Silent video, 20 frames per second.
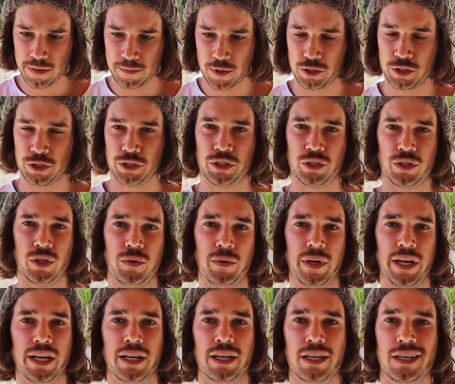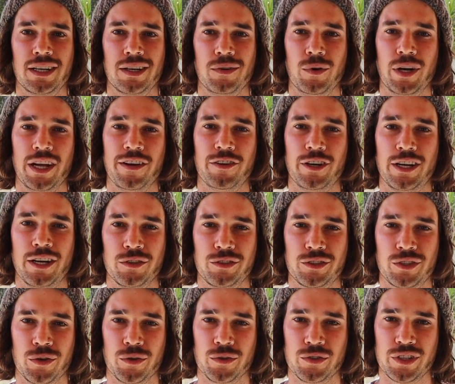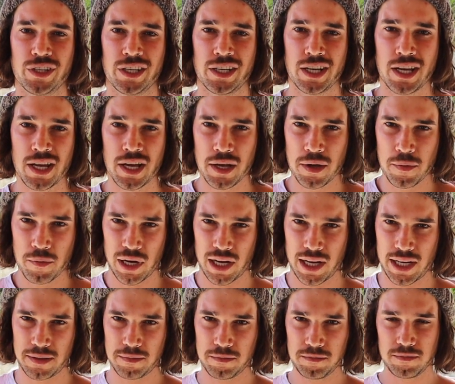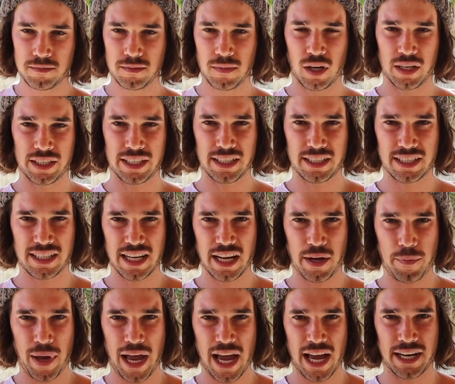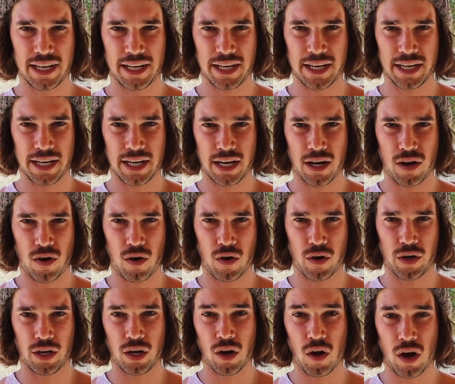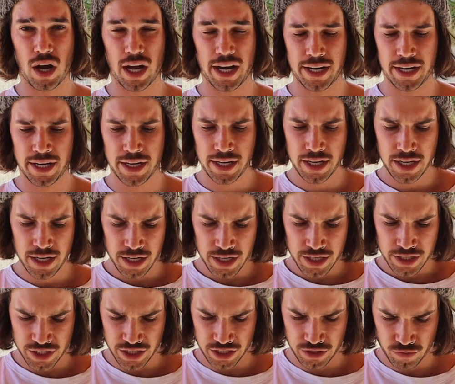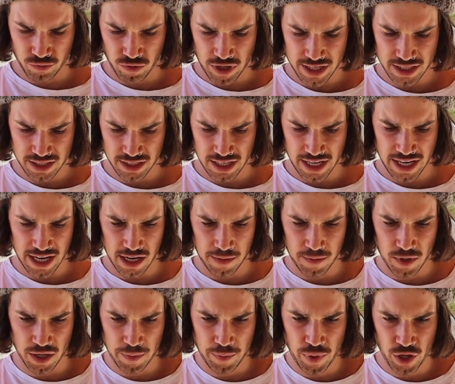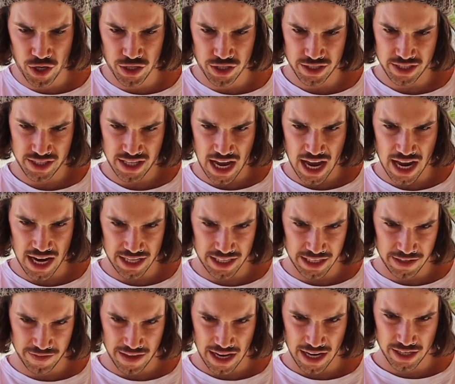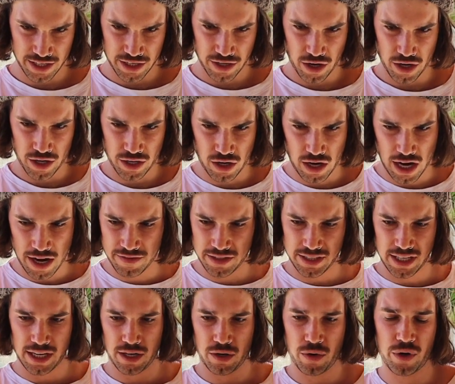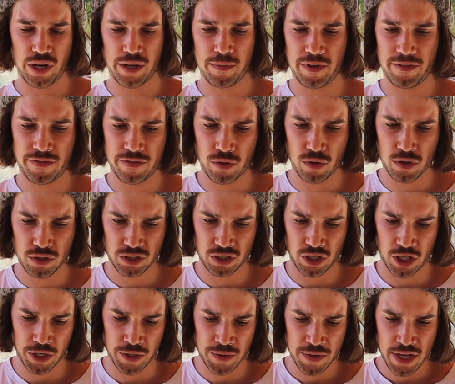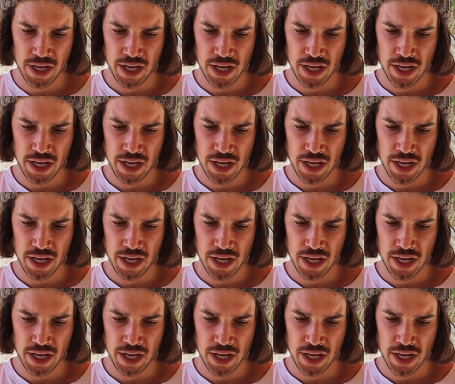I'm not too sure what everyone else calls it, but I did see a pattern online just recently and I'm going to purchase that and give that a go. I haven't done a hoodie before, so